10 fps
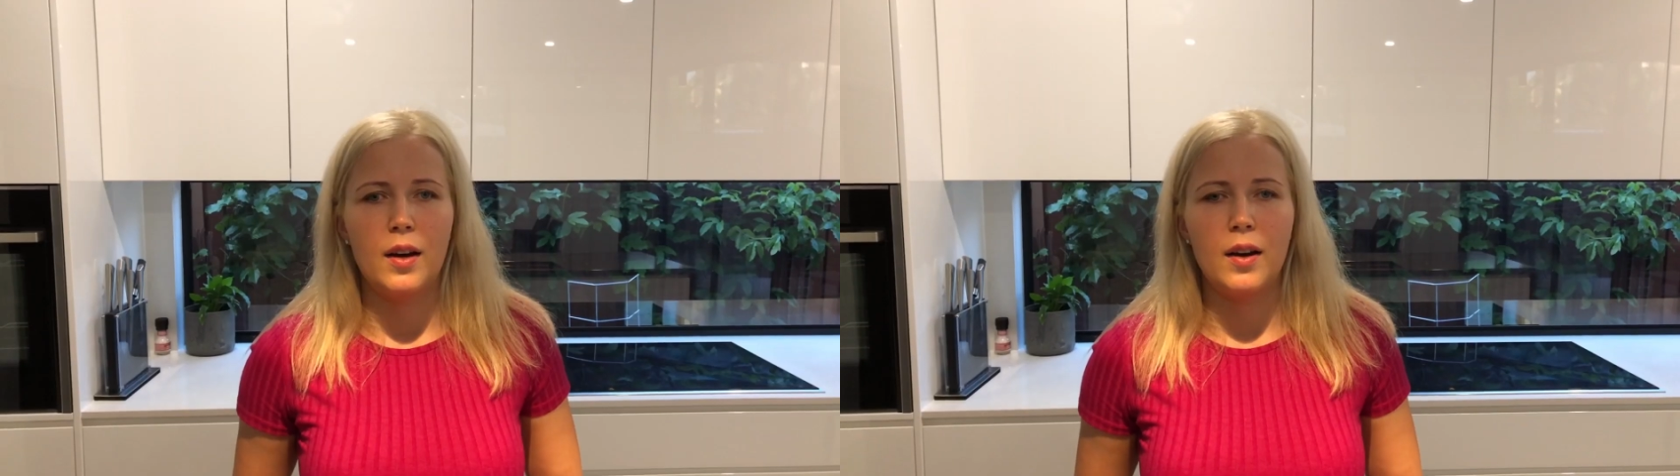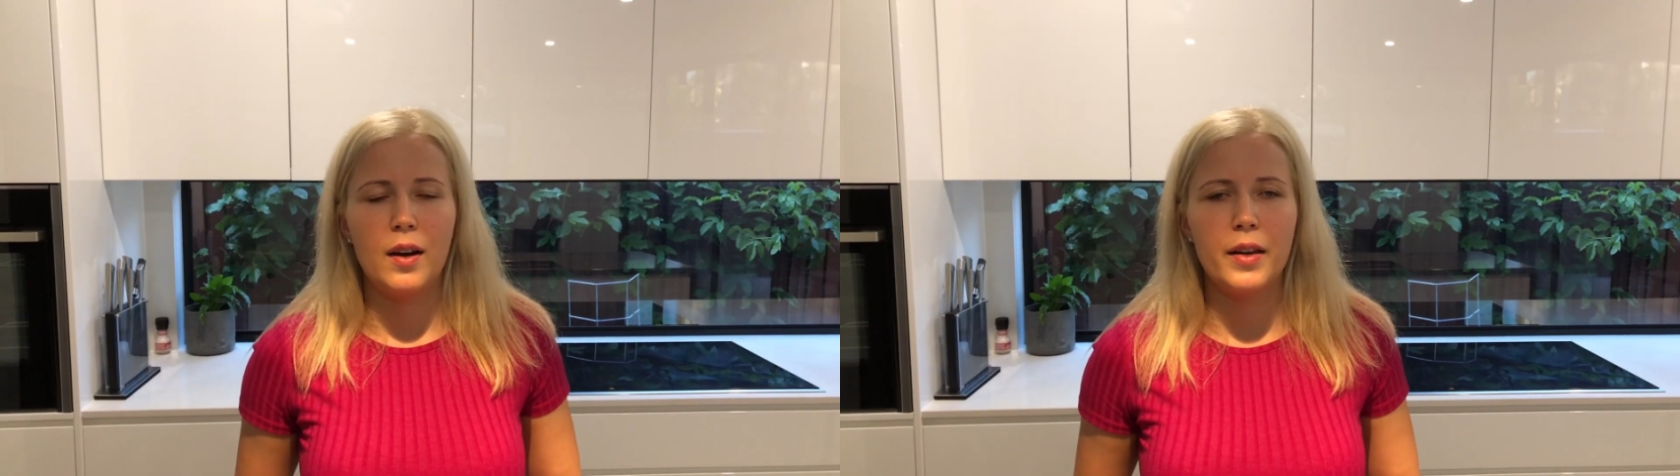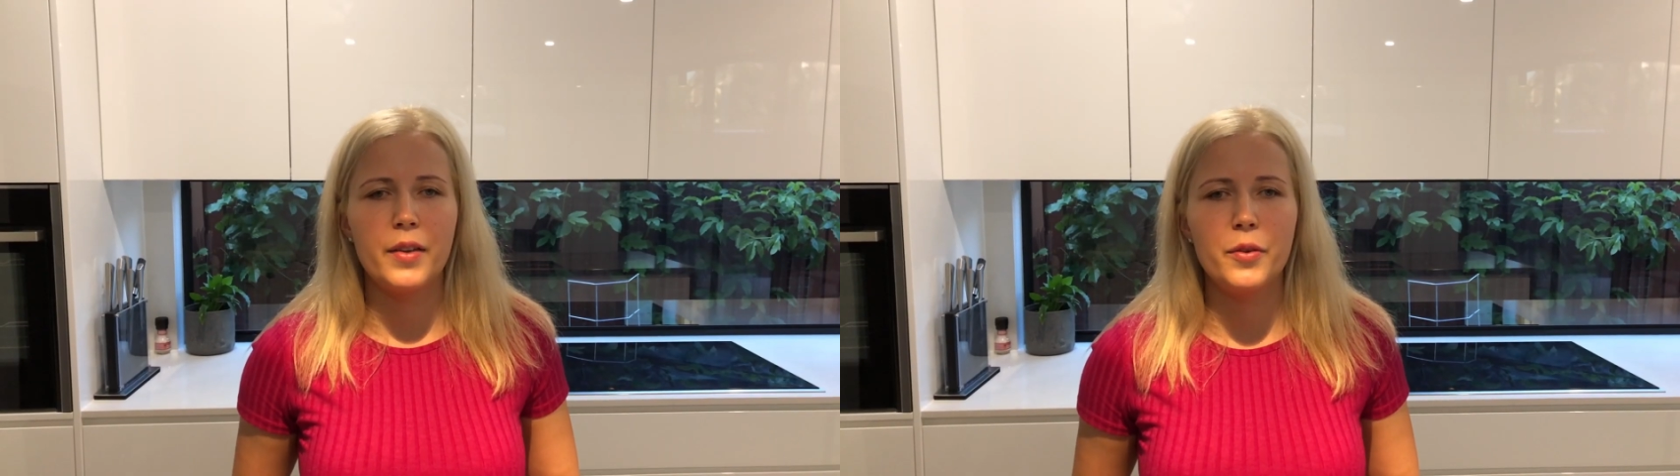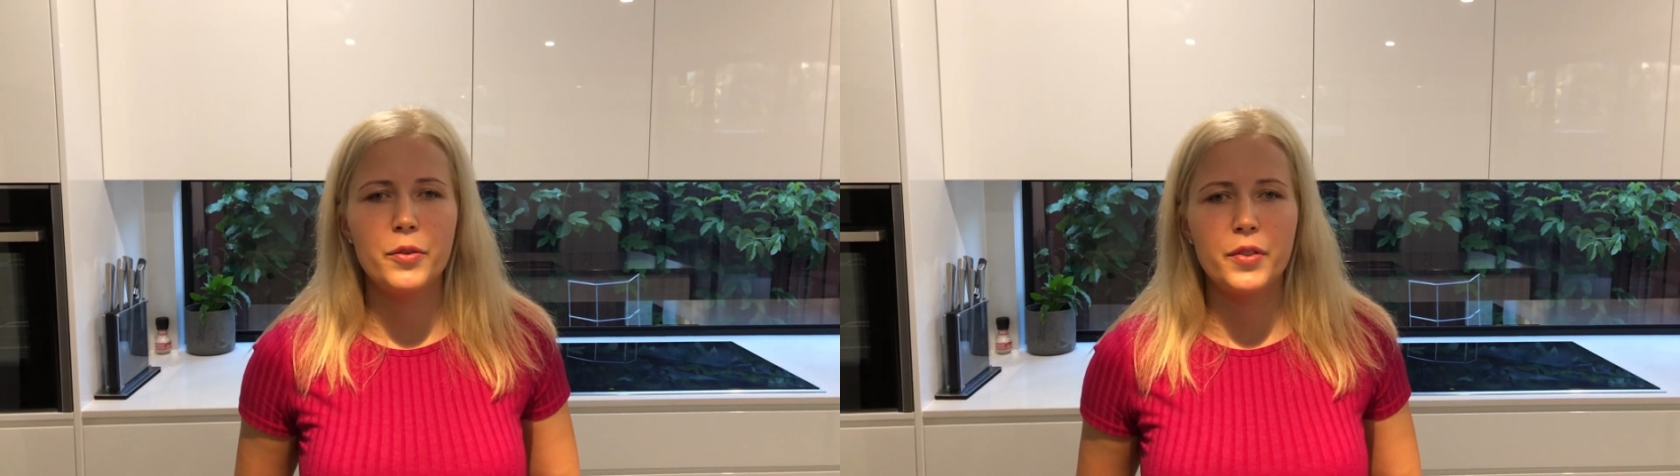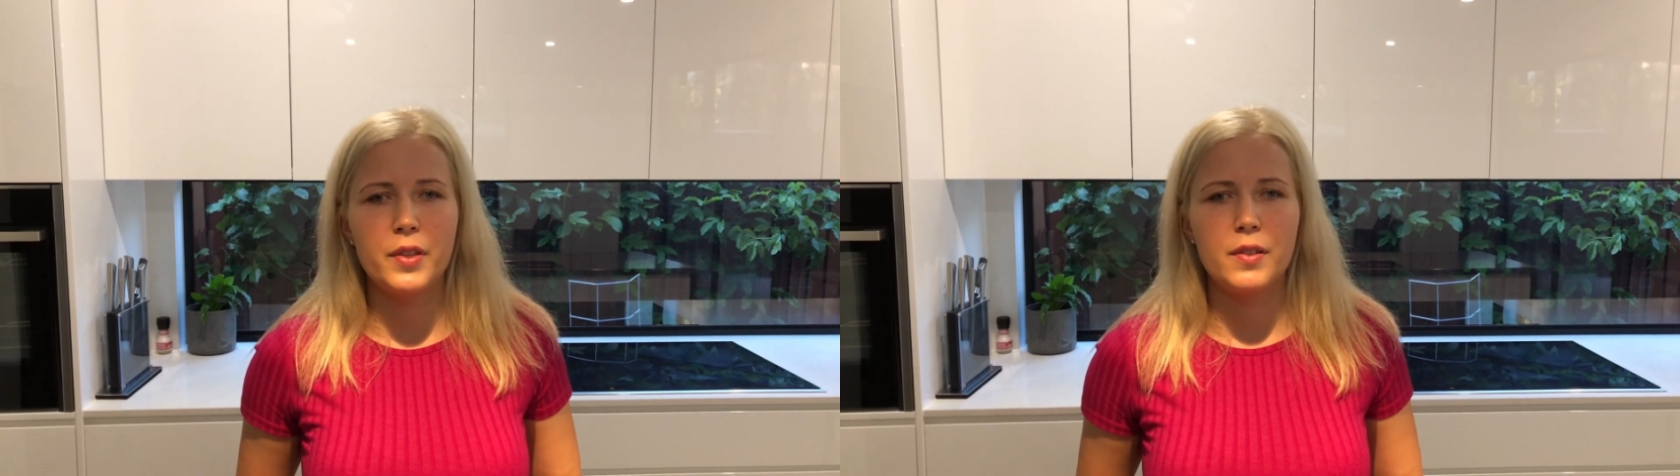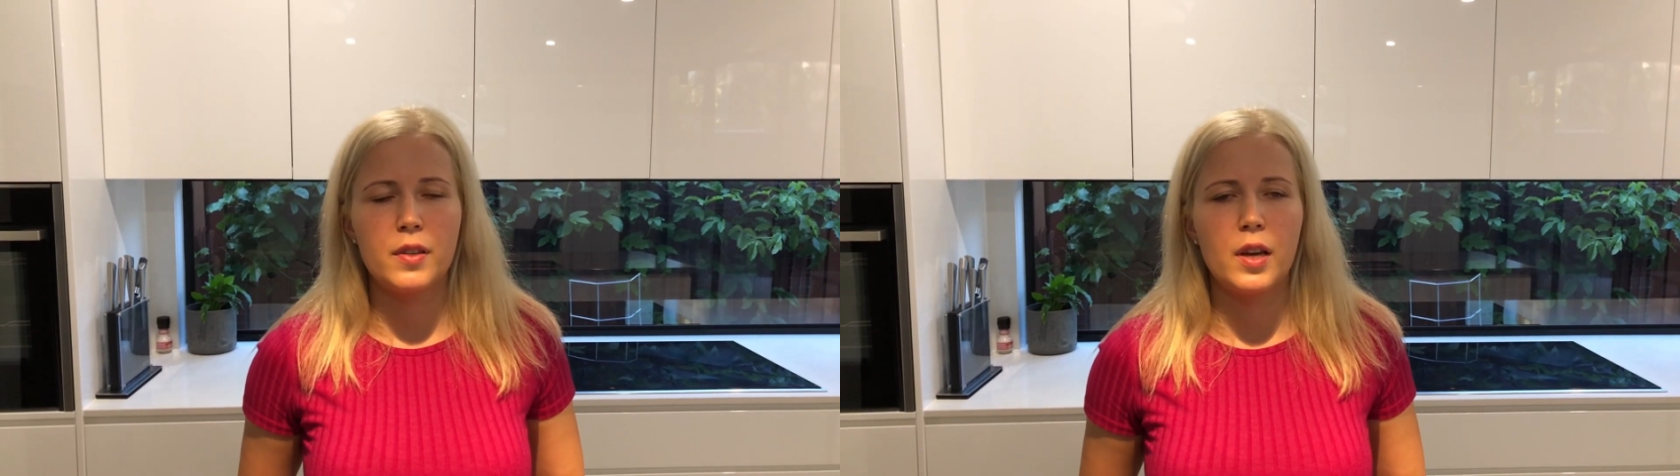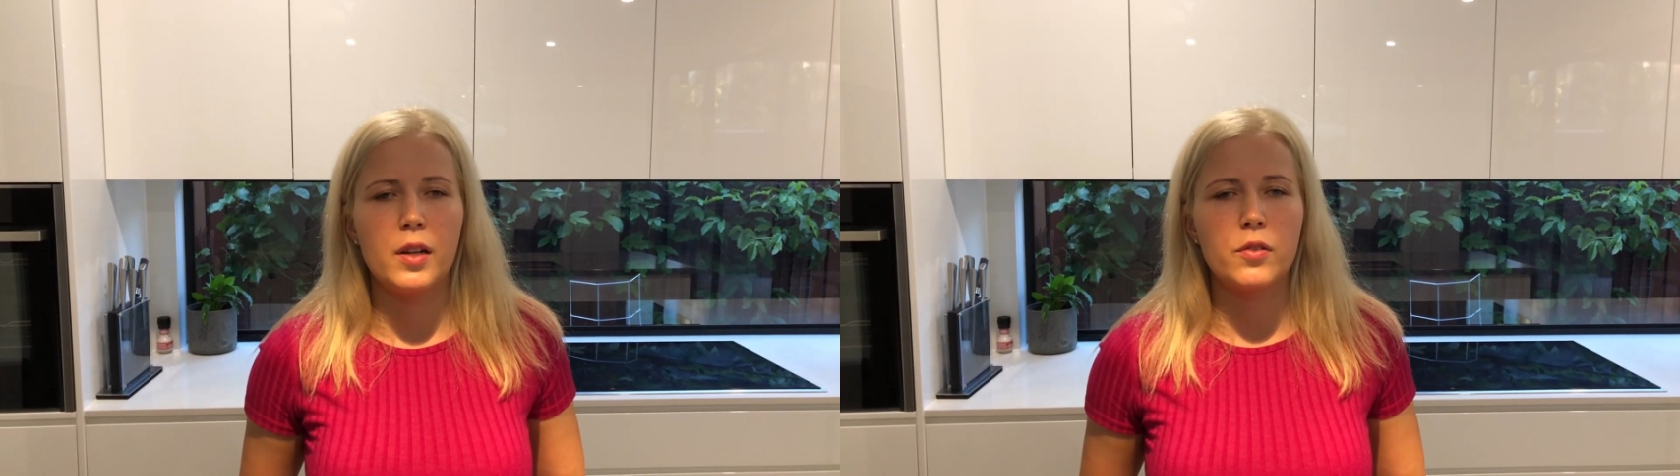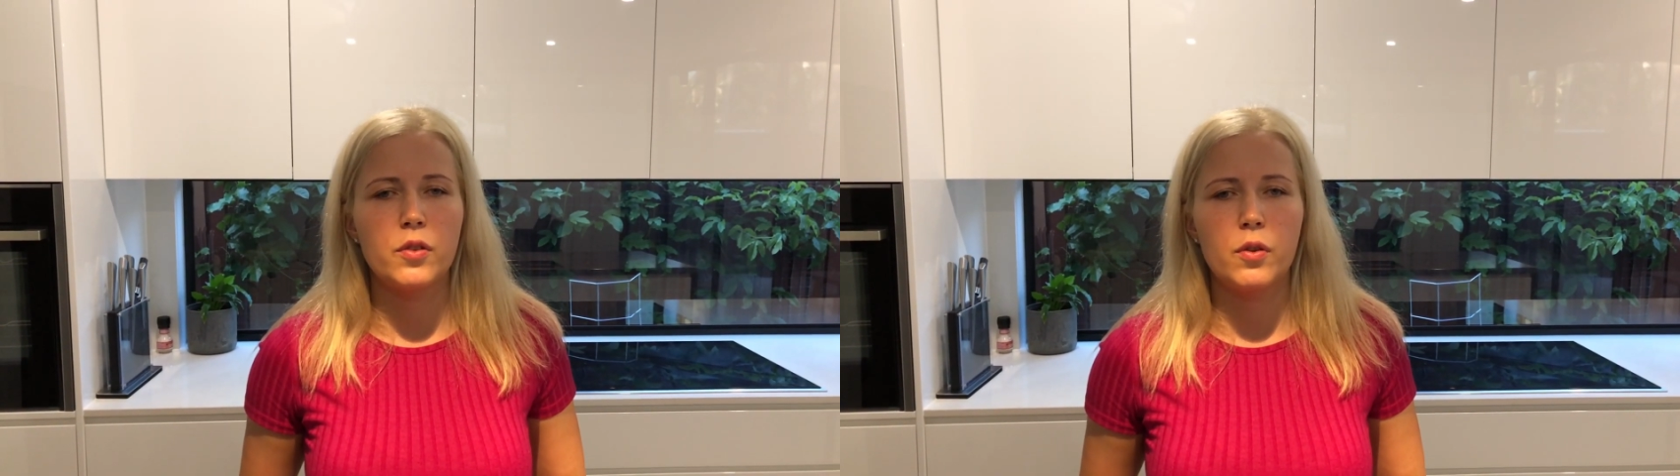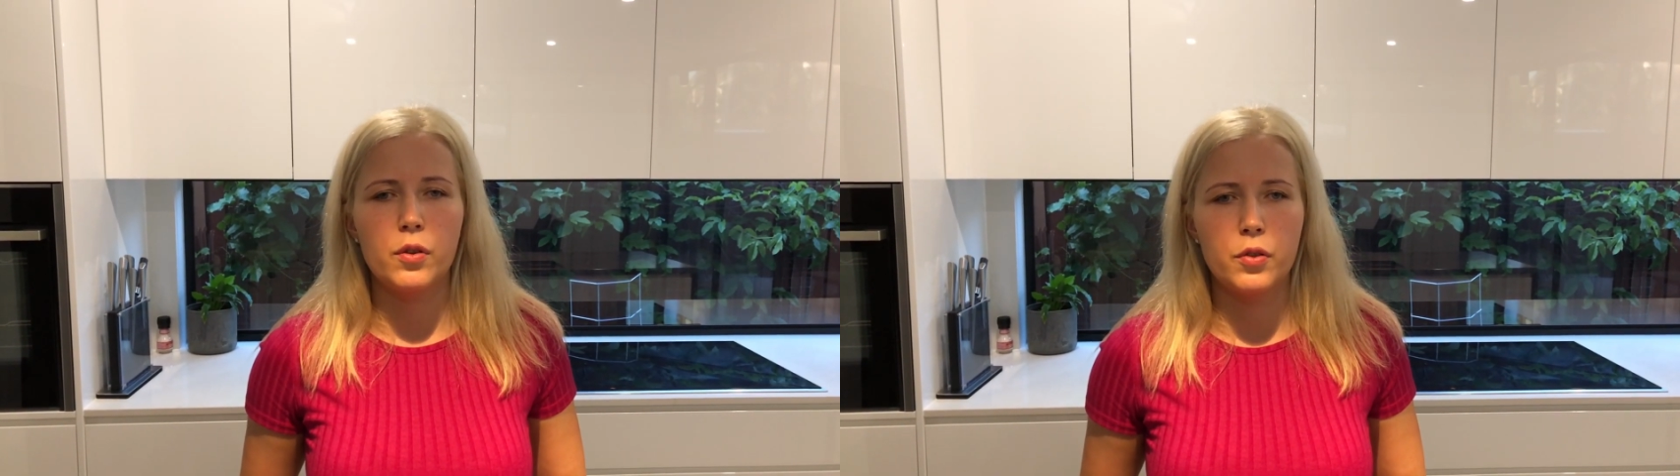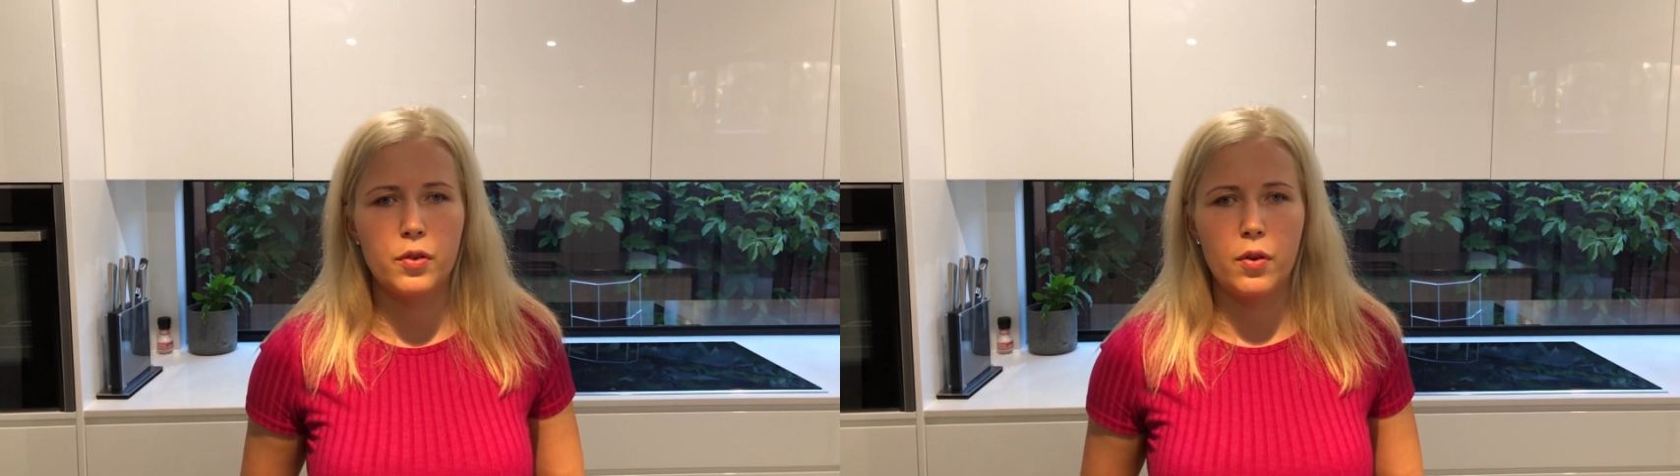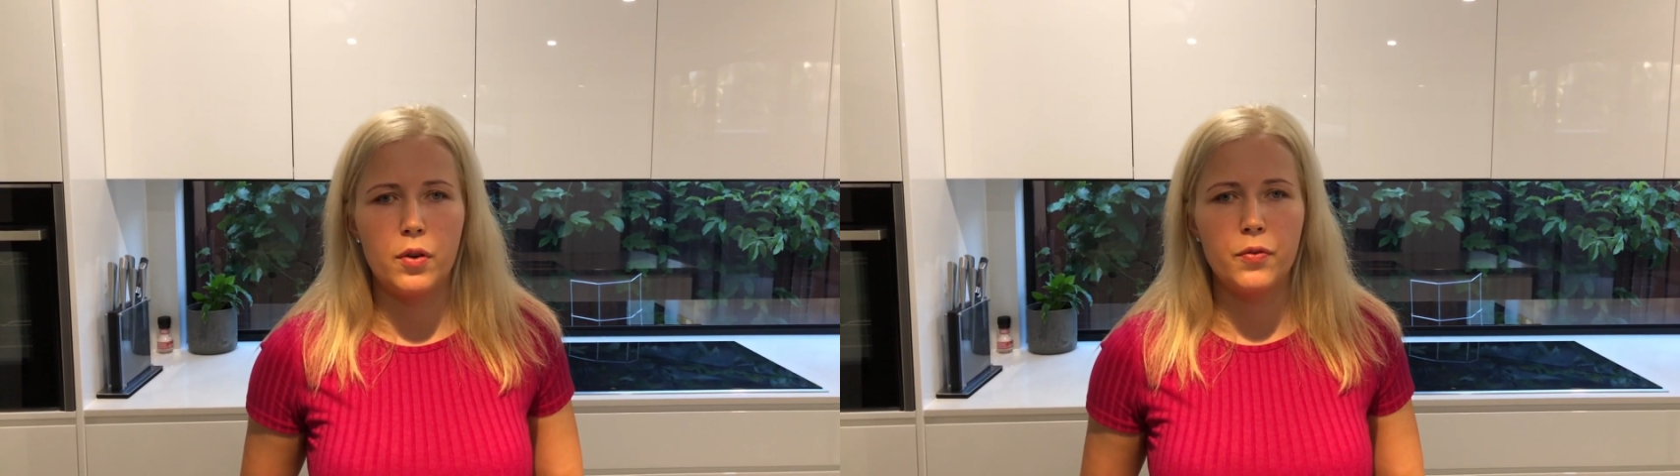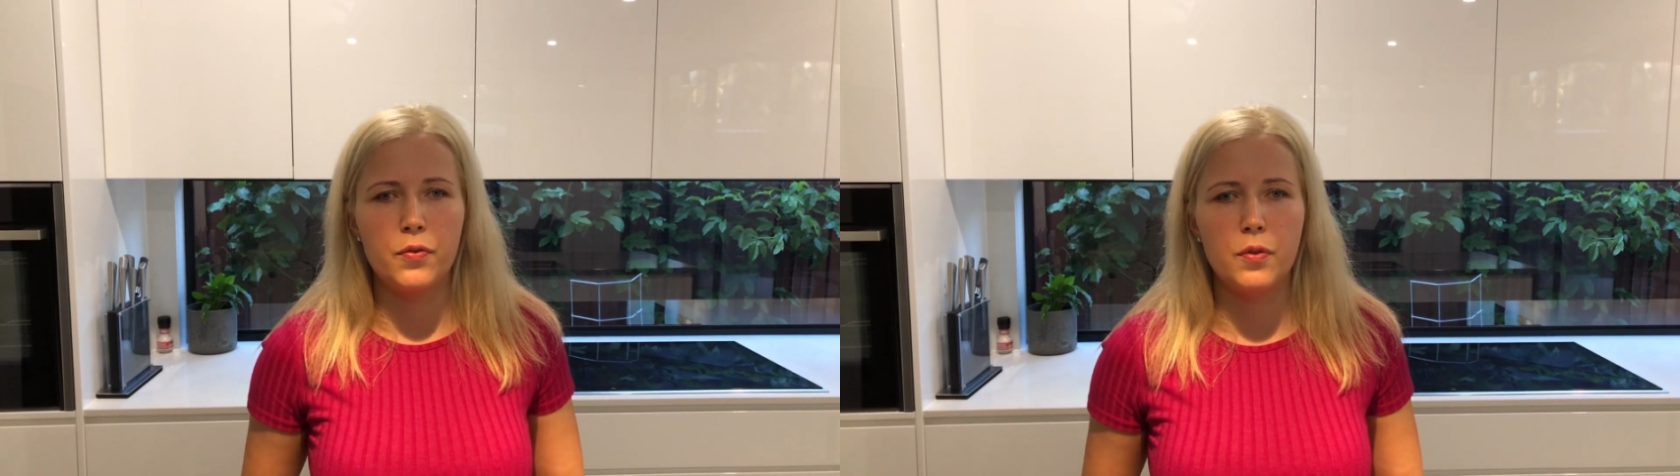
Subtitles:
I use these scales also